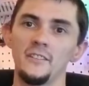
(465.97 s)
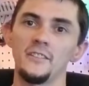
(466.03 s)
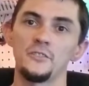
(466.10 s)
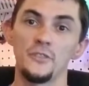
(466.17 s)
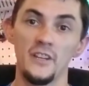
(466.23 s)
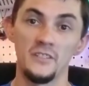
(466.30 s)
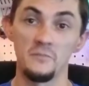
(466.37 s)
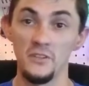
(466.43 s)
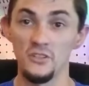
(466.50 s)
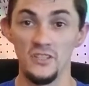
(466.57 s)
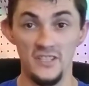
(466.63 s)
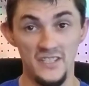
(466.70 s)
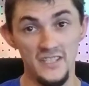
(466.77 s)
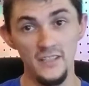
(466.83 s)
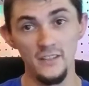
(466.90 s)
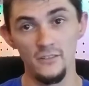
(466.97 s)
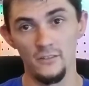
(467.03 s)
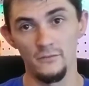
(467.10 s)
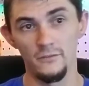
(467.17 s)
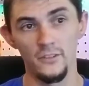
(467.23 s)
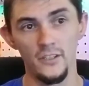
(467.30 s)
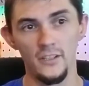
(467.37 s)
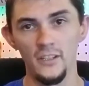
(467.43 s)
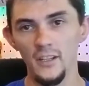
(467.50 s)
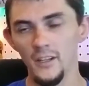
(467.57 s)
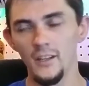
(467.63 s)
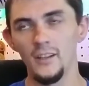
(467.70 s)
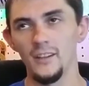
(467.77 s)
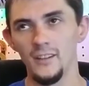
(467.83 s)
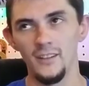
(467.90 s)
transmission seal on front.
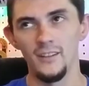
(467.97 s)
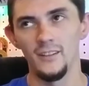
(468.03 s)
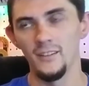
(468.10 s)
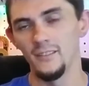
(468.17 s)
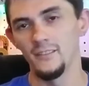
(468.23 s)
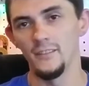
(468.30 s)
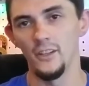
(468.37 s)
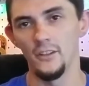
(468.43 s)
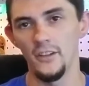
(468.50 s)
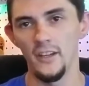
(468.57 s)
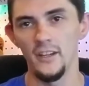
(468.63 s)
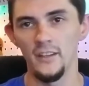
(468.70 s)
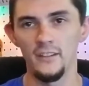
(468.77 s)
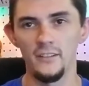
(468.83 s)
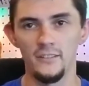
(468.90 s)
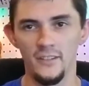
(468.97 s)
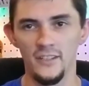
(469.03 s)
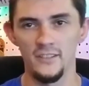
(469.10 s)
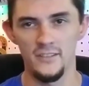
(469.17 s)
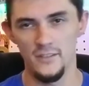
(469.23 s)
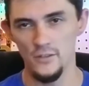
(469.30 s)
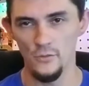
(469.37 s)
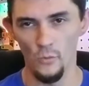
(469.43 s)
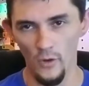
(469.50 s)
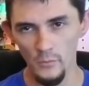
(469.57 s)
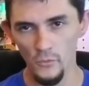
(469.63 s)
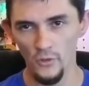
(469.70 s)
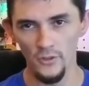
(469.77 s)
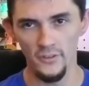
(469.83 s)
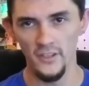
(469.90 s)
Okay, that's just one
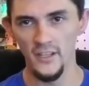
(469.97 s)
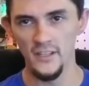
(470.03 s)
more thing.